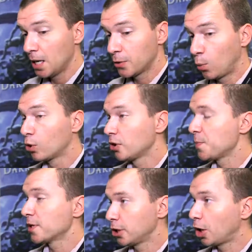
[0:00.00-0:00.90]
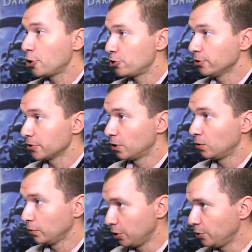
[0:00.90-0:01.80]
the world's much larger,
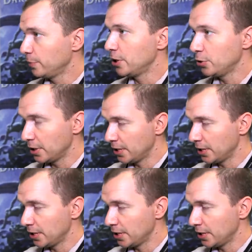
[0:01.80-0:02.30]
so we knew you'd